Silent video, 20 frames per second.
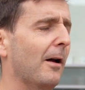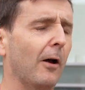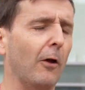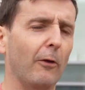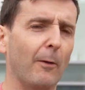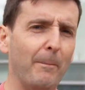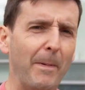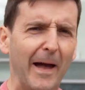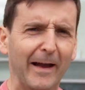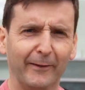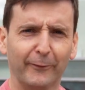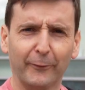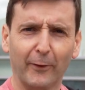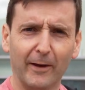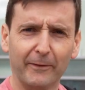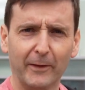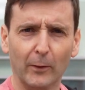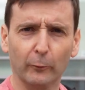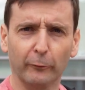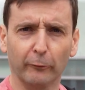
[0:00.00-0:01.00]
On the back
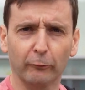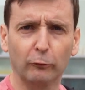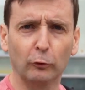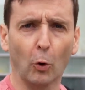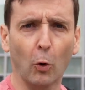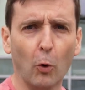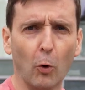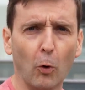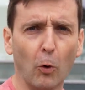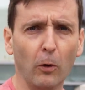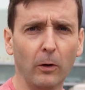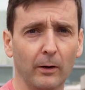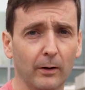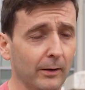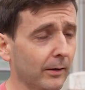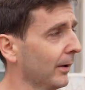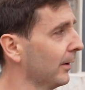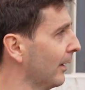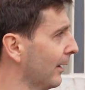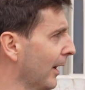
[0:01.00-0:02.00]
side there was a door.
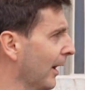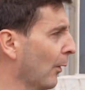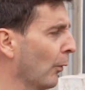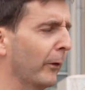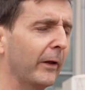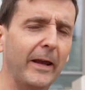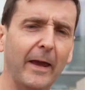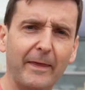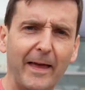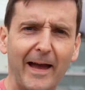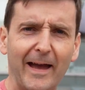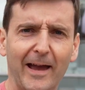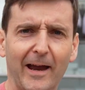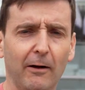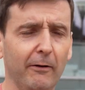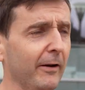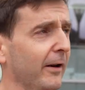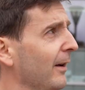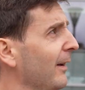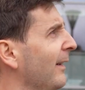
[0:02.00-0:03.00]
I want to get that
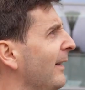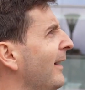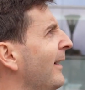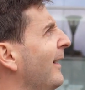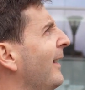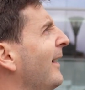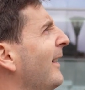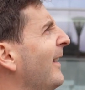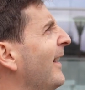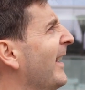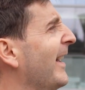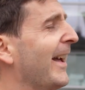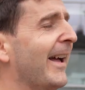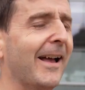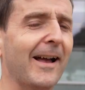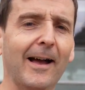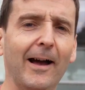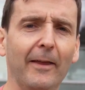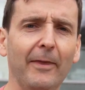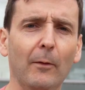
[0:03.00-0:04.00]
area.
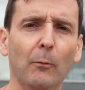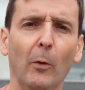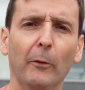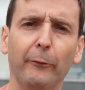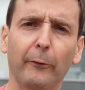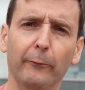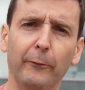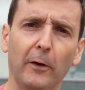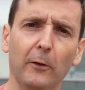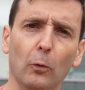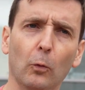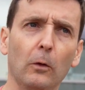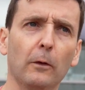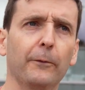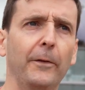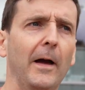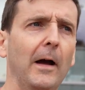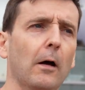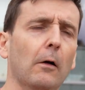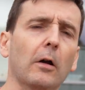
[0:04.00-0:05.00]
And then once I've done all of
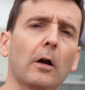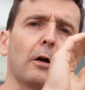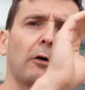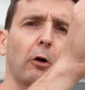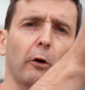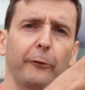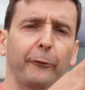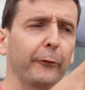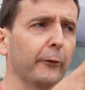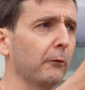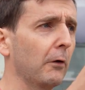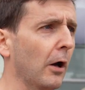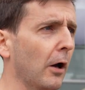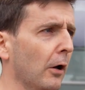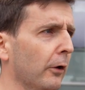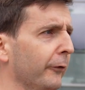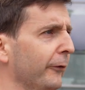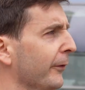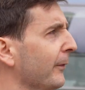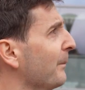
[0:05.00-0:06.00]
that, I'll go across the
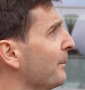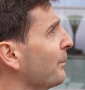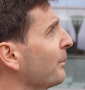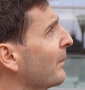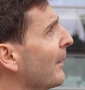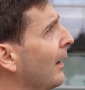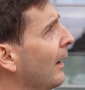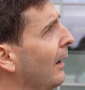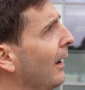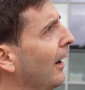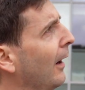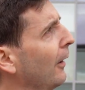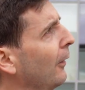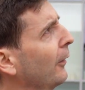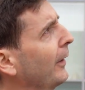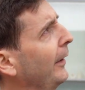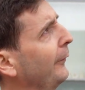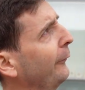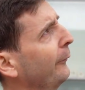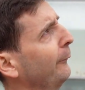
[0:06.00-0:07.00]
road and I'll
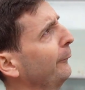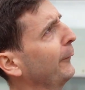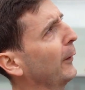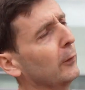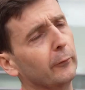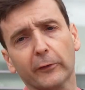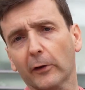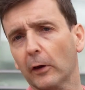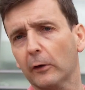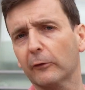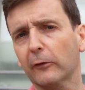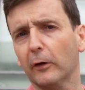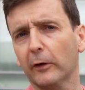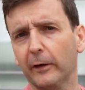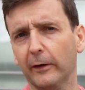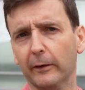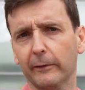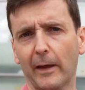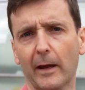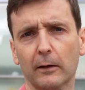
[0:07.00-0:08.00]
get some photos
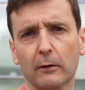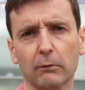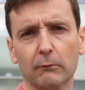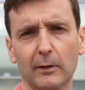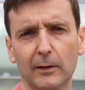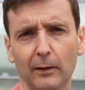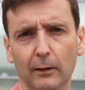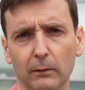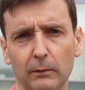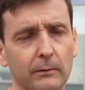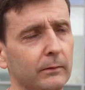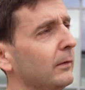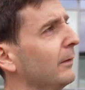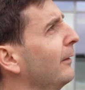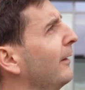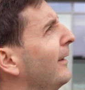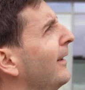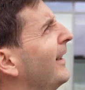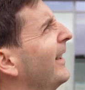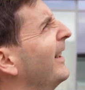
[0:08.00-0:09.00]
looking at that grille
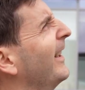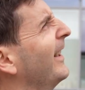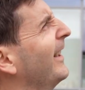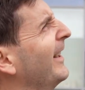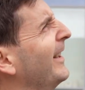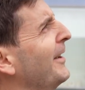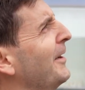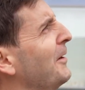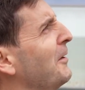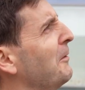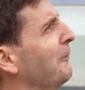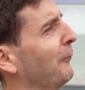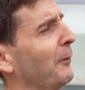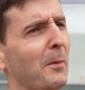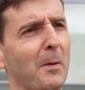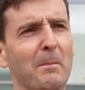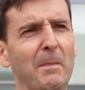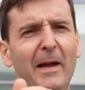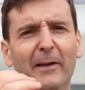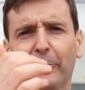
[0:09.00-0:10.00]
from
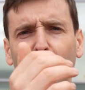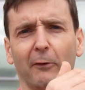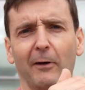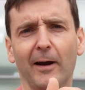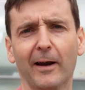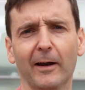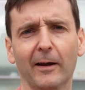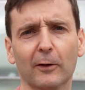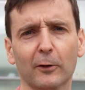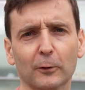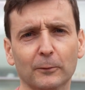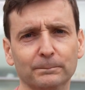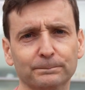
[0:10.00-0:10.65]
a better angle.